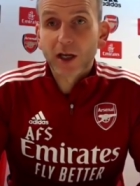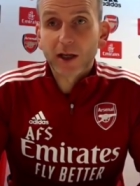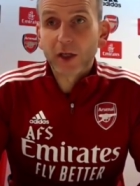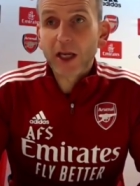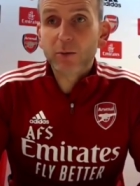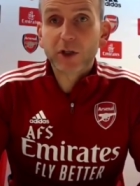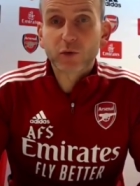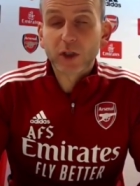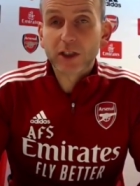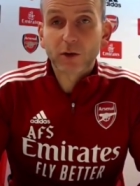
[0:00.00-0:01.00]
And in
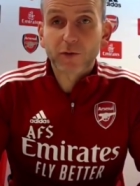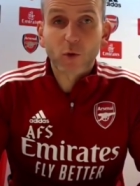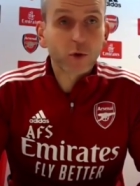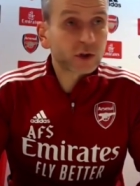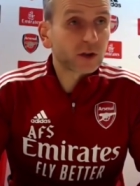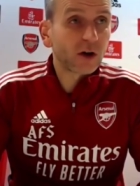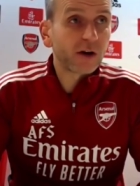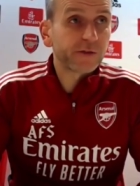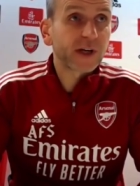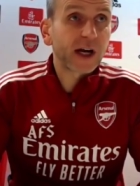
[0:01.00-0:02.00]
between, of course, at
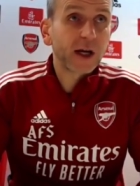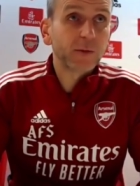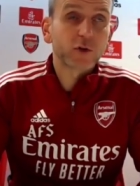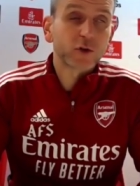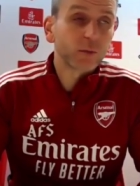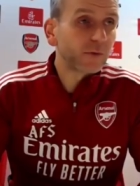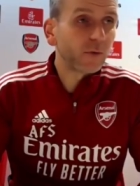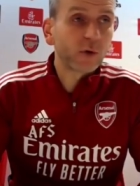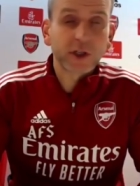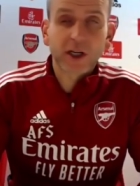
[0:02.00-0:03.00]
halftime, also
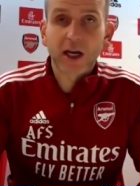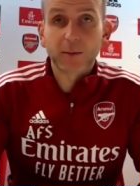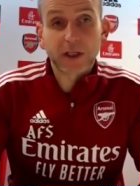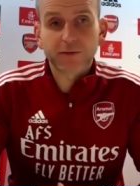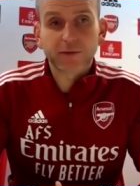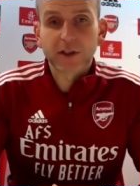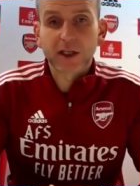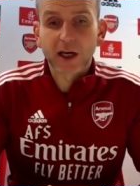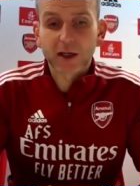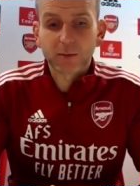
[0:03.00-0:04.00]
before the game and after the
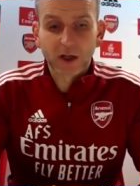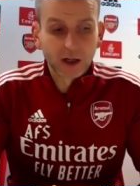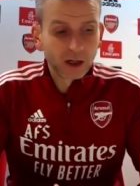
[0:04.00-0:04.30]
game,